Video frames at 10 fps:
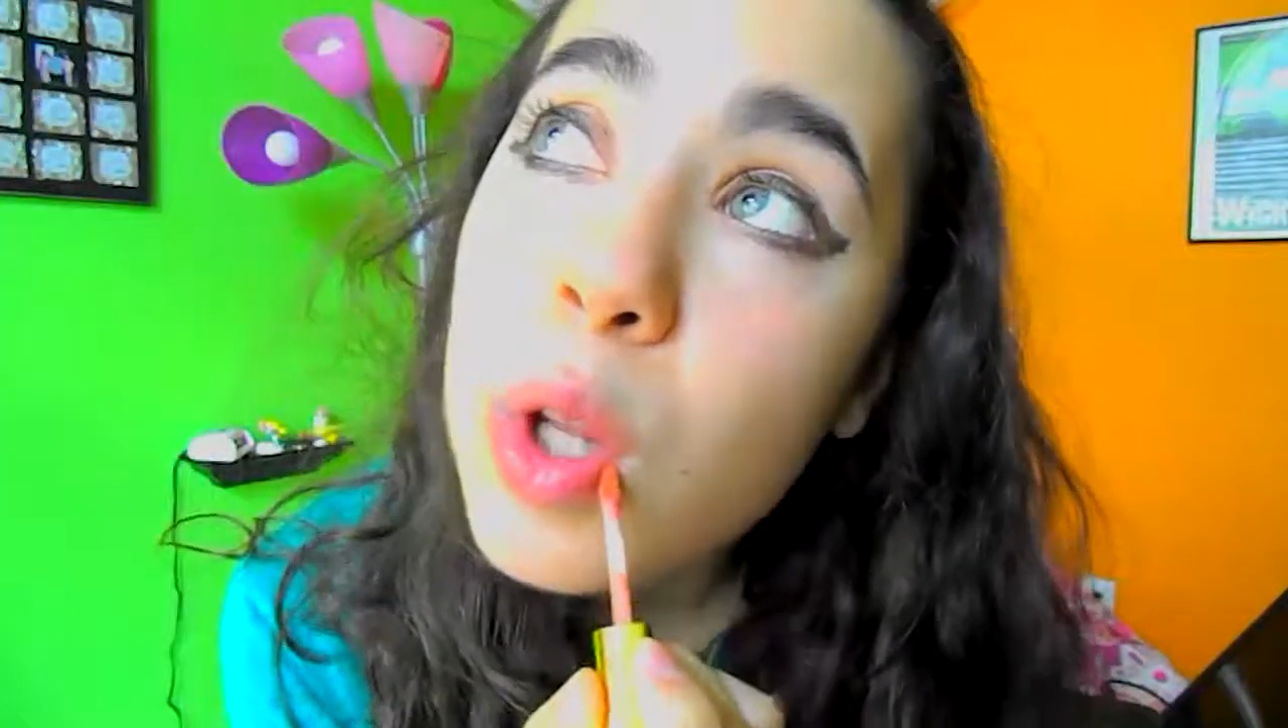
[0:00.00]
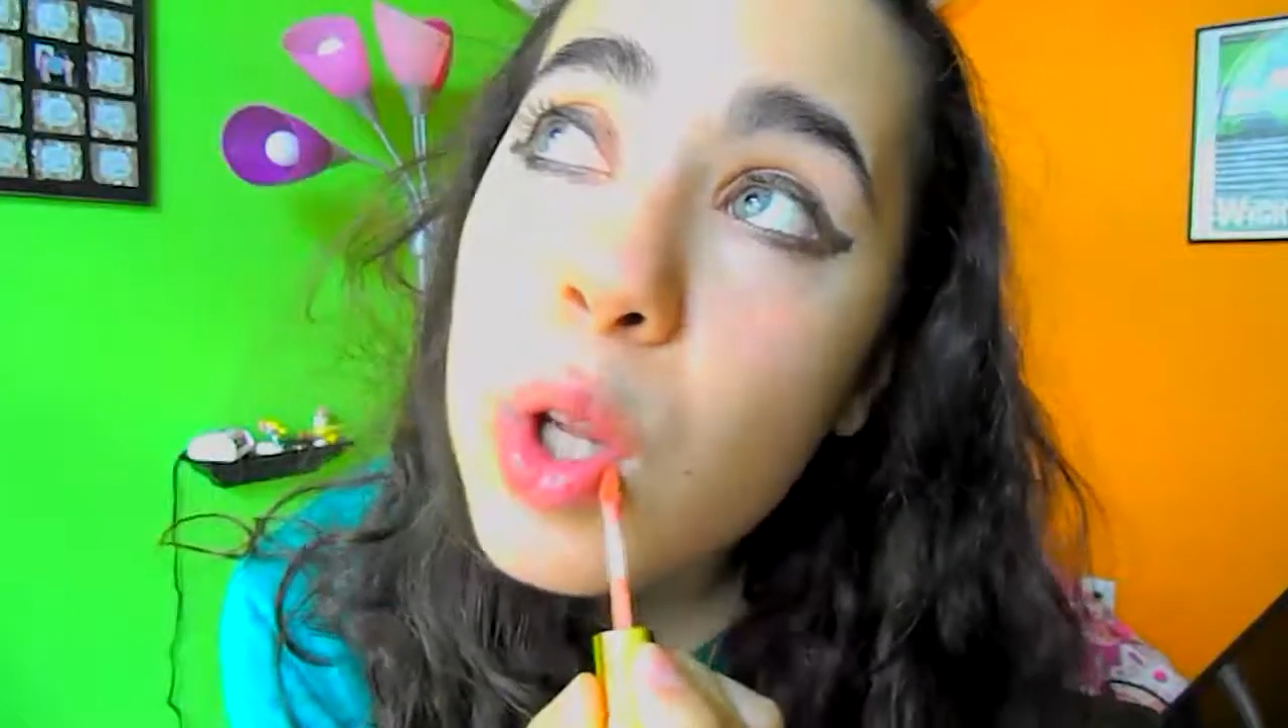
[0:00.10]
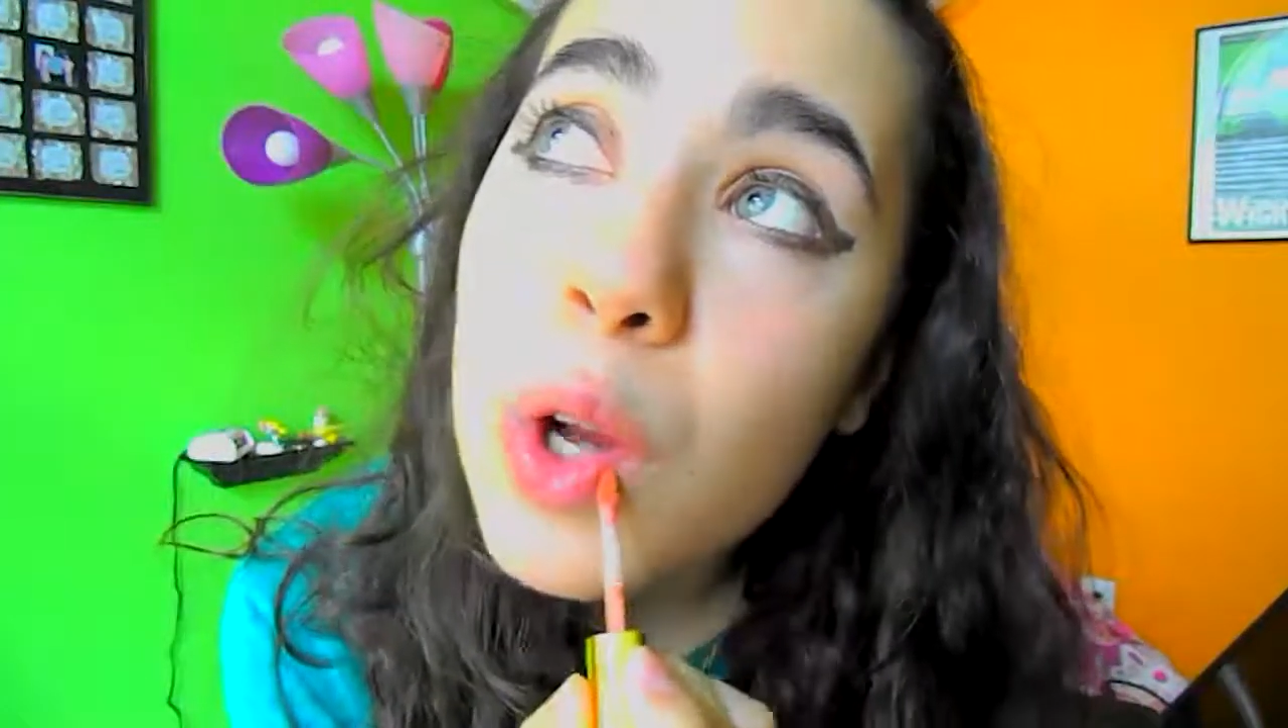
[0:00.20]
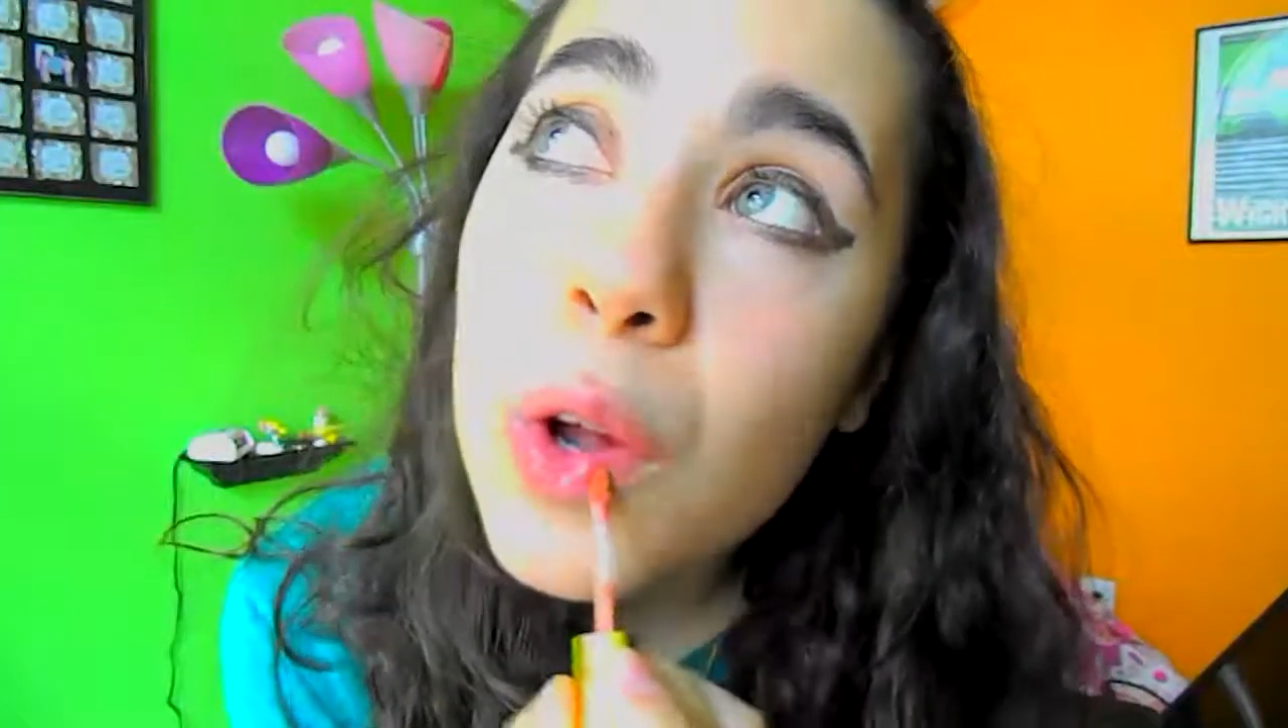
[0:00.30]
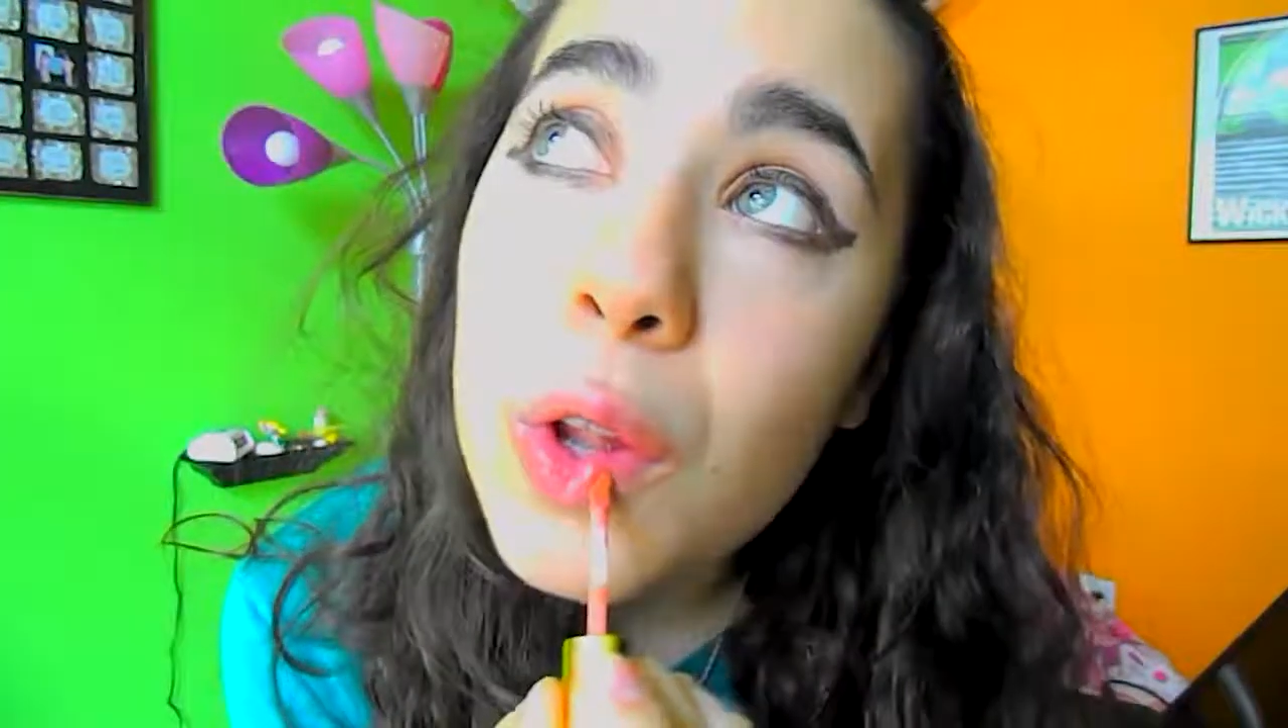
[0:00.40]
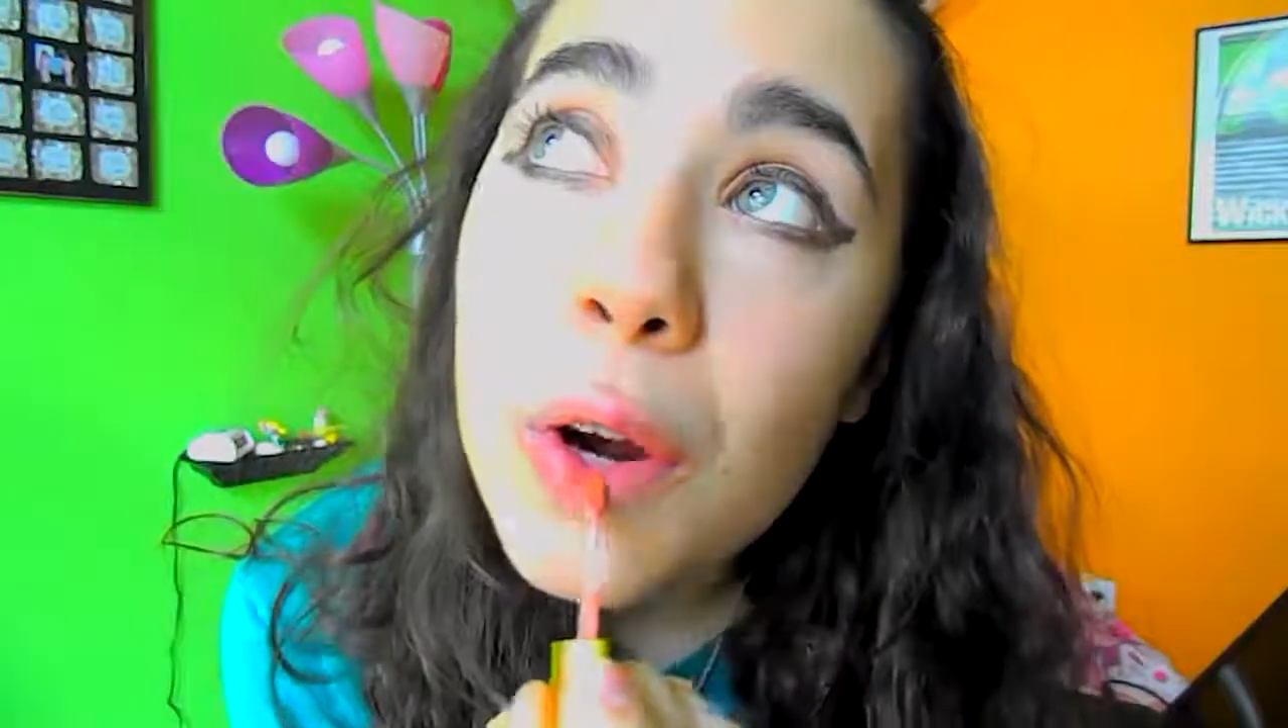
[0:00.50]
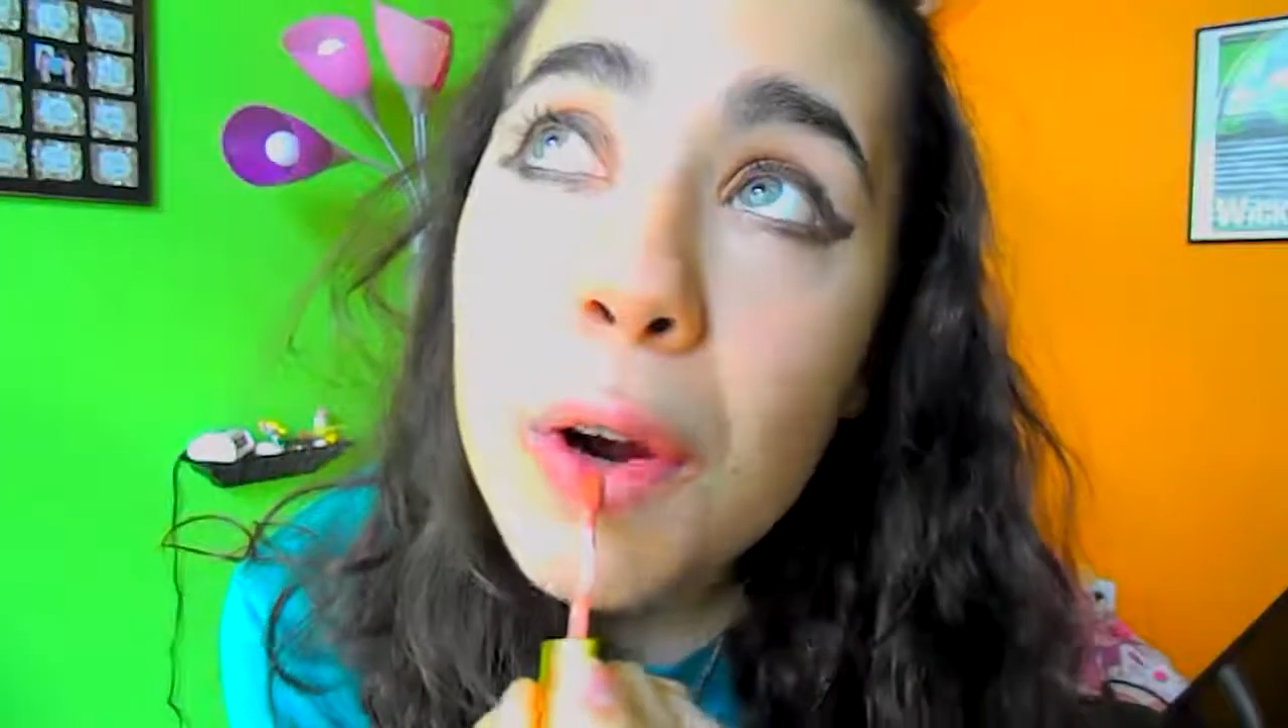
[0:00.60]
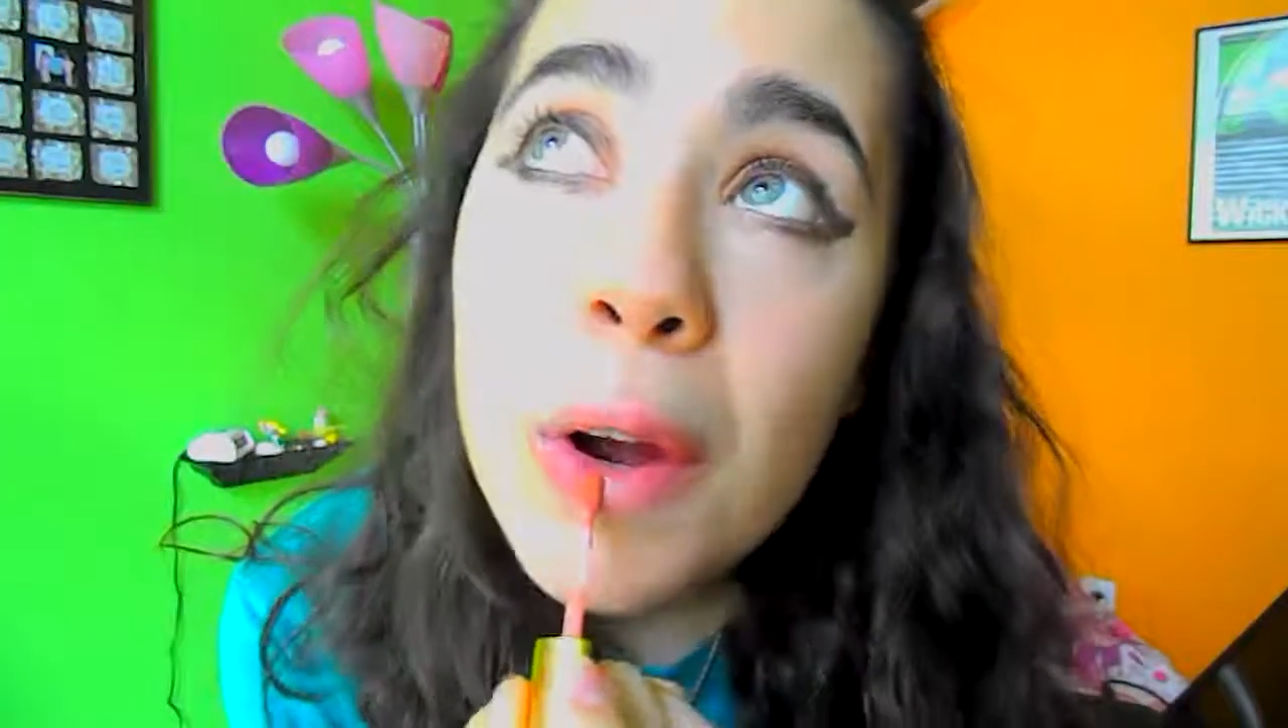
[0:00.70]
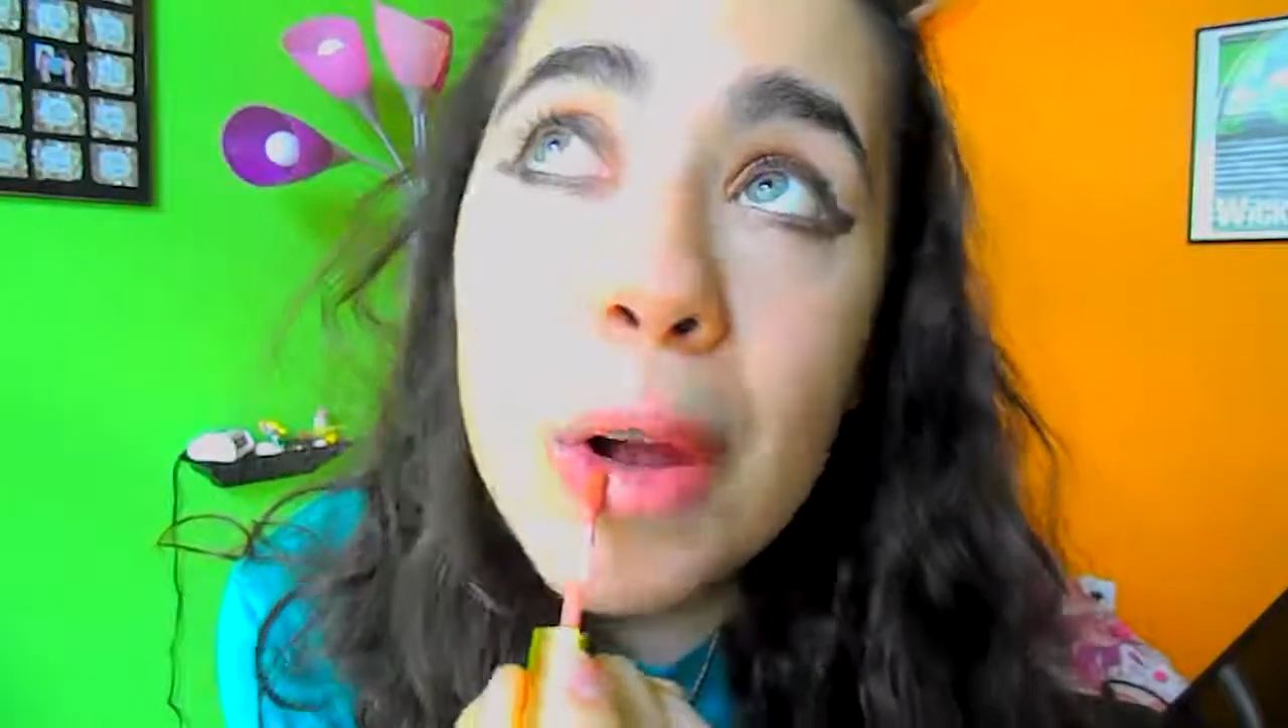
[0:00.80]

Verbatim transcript: than the other,